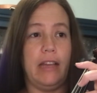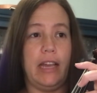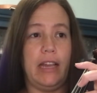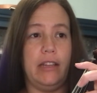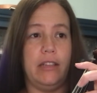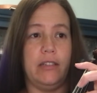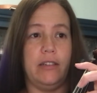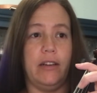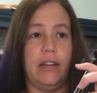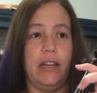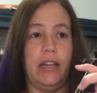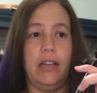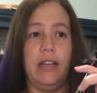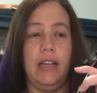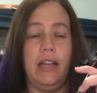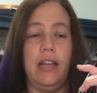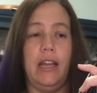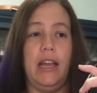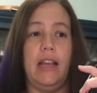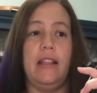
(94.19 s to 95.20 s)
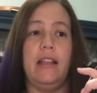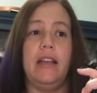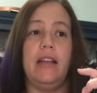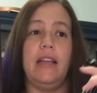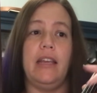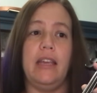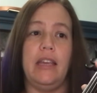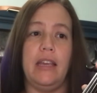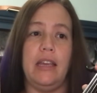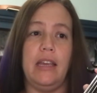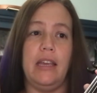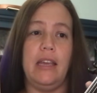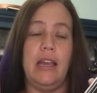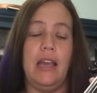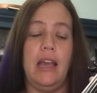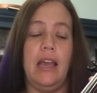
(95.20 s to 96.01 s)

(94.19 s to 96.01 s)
A string, and then E,